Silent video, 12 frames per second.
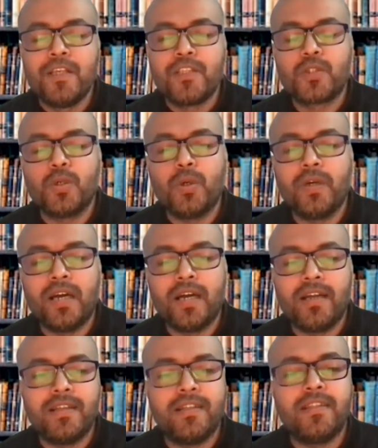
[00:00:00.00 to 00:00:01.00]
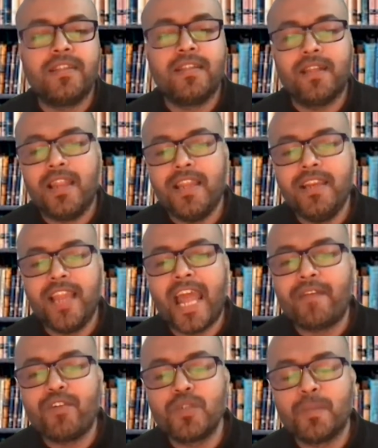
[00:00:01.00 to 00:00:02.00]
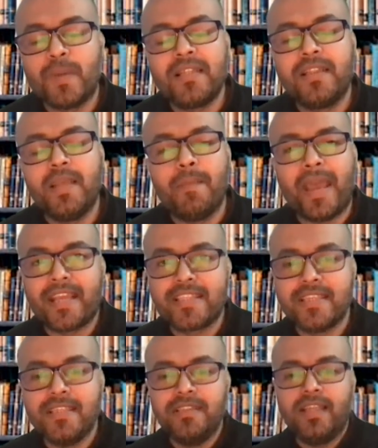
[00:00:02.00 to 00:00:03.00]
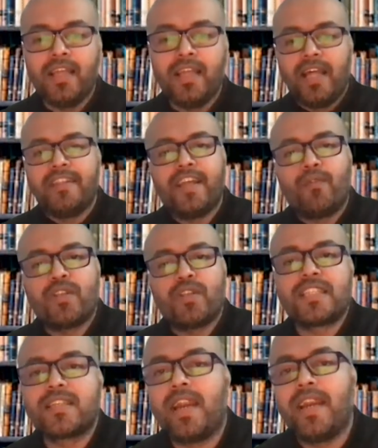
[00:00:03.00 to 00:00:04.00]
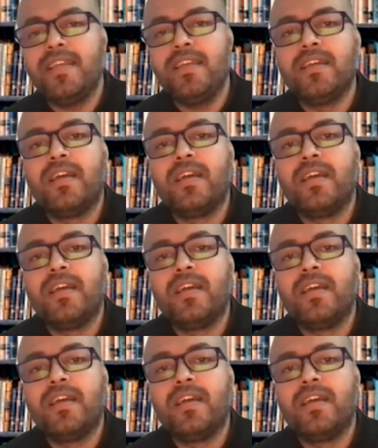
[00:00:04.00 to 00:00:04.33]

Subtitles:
So, in Language Monthly magazine, there was a study